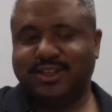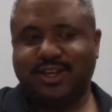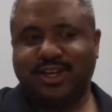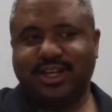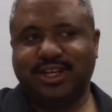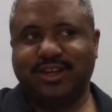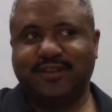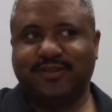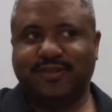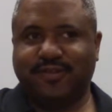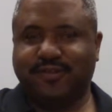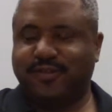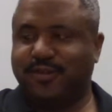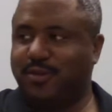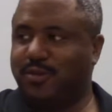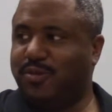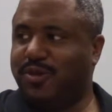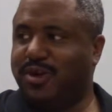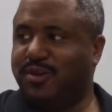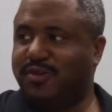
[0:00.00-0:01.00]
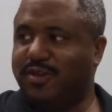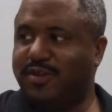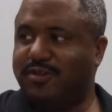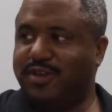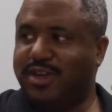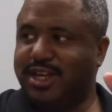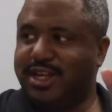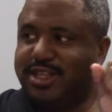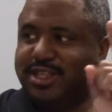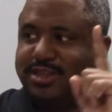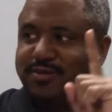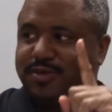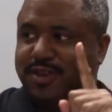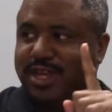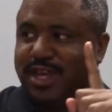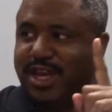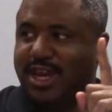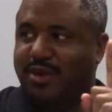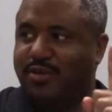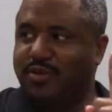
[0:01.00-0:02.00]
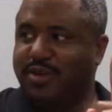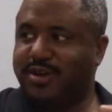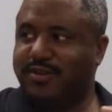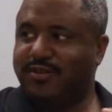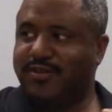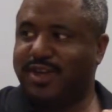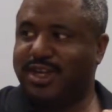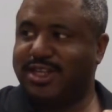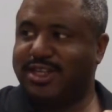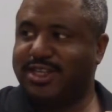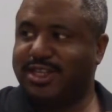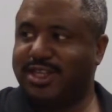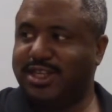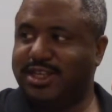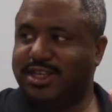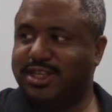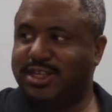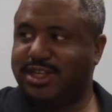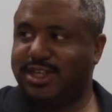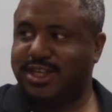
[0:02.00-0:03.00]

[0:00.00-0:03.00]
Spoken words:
So they differ from the one in Revelation where they had one face each.